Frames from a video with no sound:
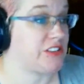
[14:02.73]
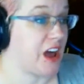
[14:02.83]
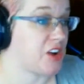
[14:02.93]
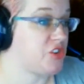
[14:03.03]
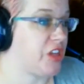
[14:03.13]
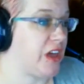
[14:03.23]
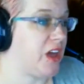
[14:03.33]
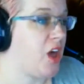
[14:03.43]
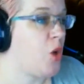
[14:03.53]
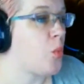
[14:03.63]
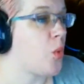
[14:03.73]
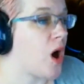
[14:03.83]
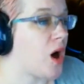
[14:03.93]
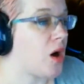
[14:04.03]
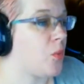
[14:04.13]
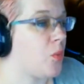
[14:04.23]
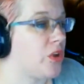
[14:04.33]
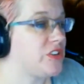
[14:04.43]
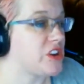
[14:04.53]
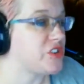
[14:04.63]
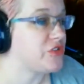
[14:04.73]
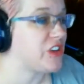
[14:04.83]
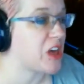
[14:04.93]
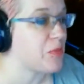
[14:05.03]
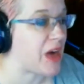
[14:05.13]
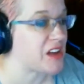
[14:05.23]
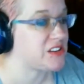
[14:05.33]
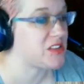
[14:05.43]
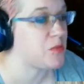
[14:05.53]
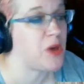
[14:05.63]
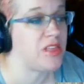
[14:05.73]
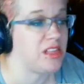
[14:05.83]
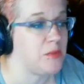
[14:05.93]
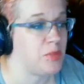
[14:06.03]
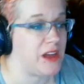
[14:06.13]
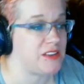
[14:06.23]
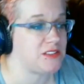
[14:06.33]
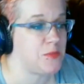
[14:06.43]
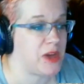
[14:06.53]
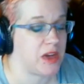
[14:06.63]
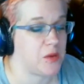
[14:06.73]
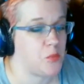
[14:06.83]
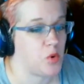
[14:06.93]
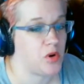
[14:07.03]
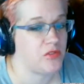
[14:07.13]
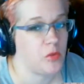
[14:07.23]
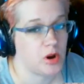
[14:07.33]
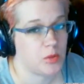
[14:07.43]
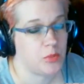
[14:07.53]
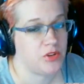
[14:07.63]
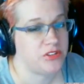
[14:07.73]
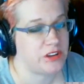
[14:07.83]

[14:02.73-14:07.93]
actually. Will DenSureFit get back to the monthly plan to make it more affordable